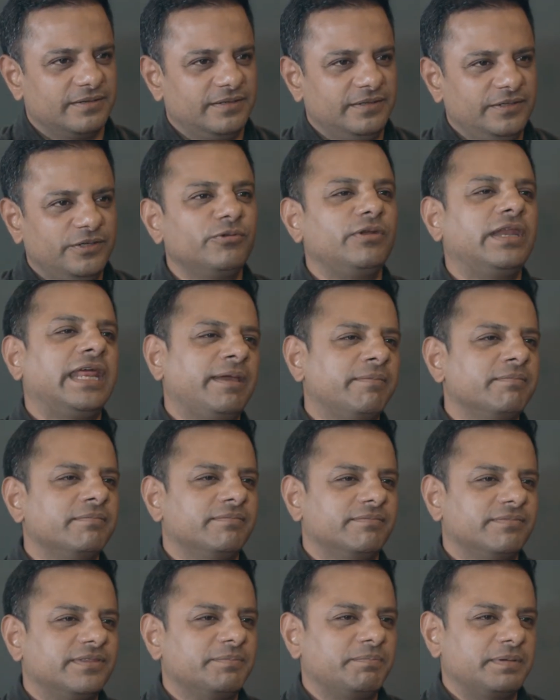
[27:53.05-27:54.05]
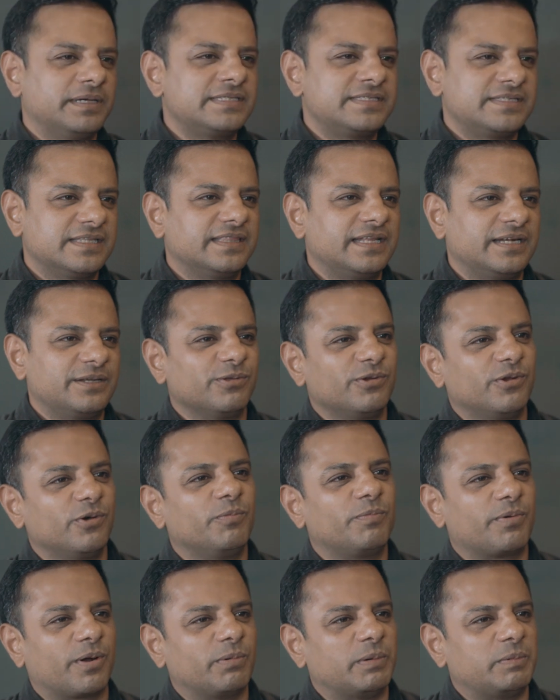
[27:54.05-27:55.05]
Wow. You name the person that
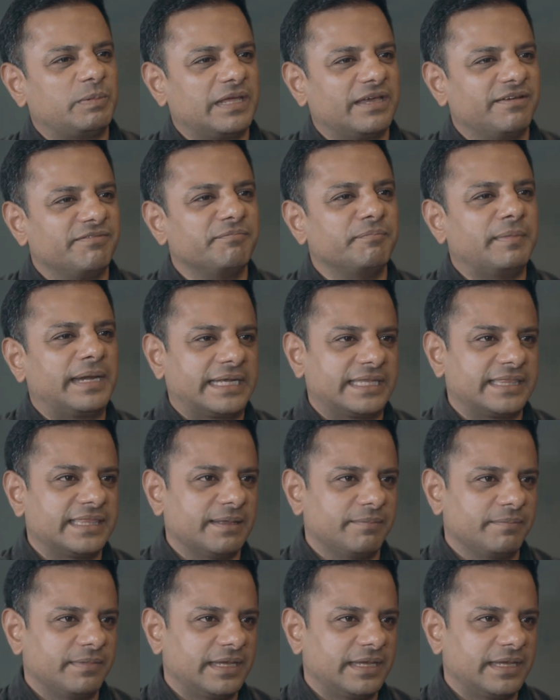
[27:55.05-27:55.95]
probably I've met them.